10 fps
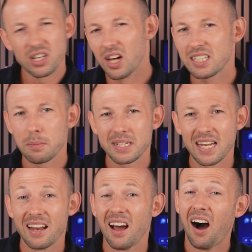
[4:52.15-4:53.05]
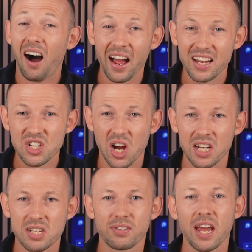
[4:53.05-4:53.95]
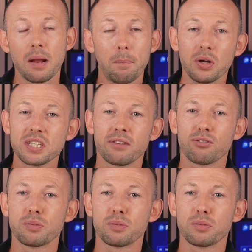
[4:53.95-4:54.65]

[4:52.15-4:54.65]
90% higher chance of getting a positive